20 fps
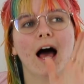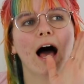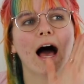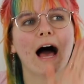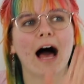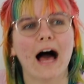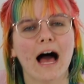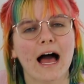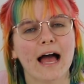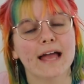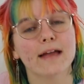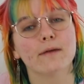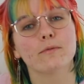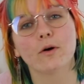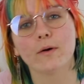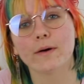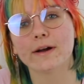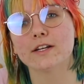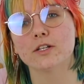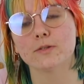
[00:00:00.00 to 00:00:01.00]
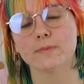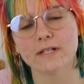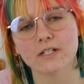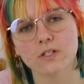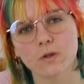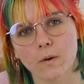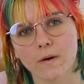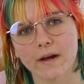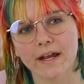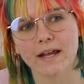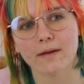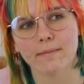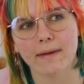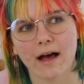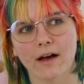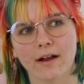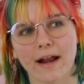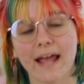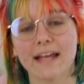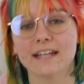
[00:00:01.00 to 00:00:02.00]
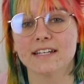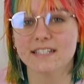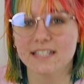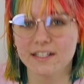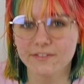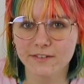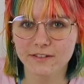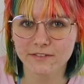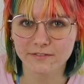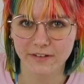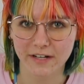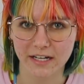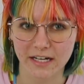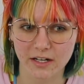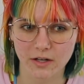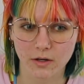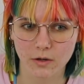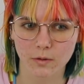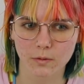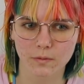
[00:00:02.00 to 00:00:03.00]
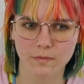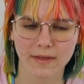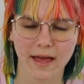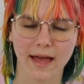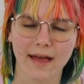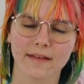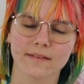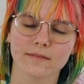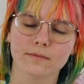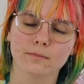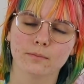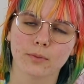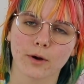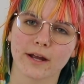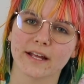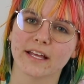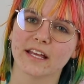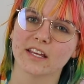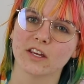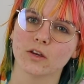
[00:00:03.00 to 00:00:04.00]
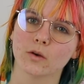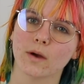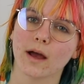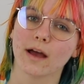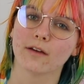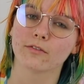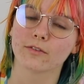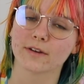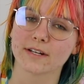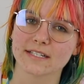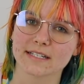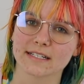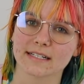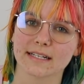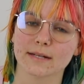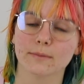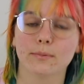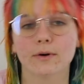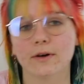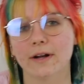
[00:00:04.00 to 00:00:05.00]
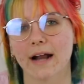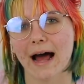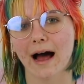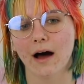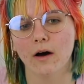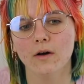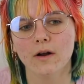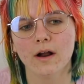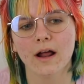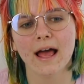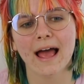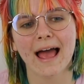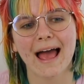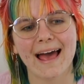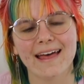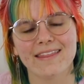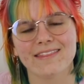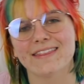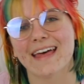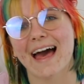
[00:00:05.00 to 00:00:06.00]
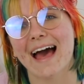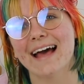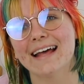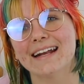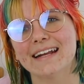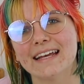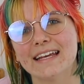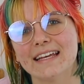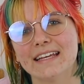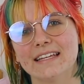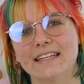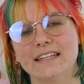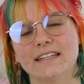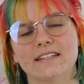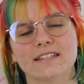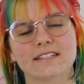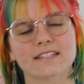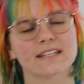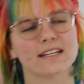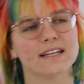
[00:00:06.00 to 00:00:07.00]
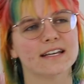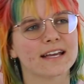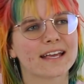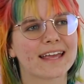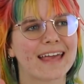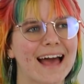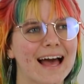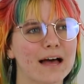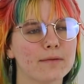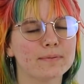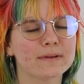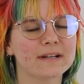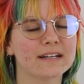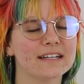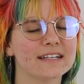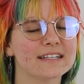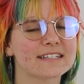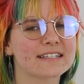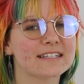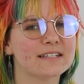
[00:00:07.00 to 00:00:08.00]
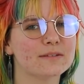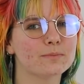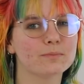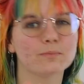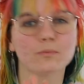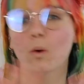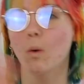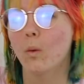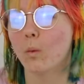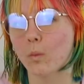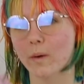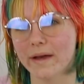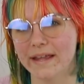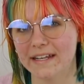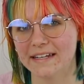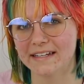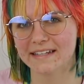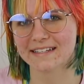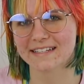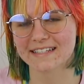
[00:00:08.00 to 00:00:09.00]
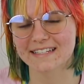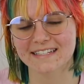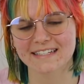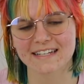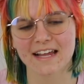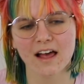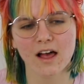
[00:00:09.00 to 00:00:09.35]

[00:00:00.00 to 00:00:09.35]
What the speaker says: I am going to be talking about a different video that Prager U have recently put out, and that is Capitalism Wins.